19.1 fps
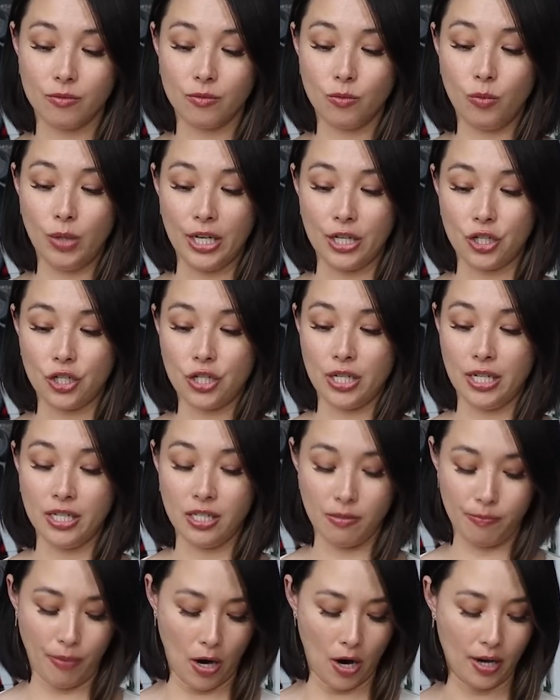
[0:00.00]
which
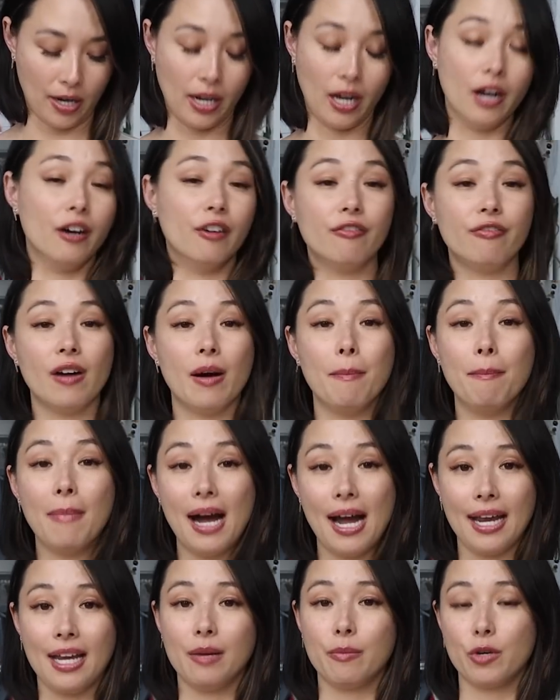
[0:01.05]
is part of
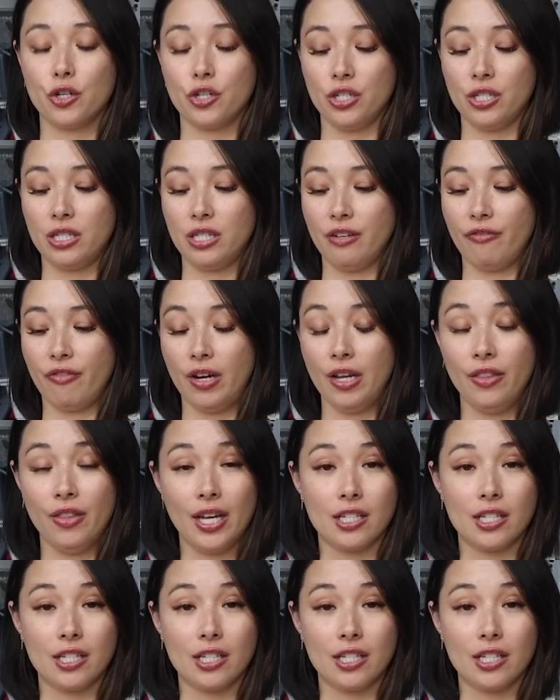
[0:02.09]
my emergency fund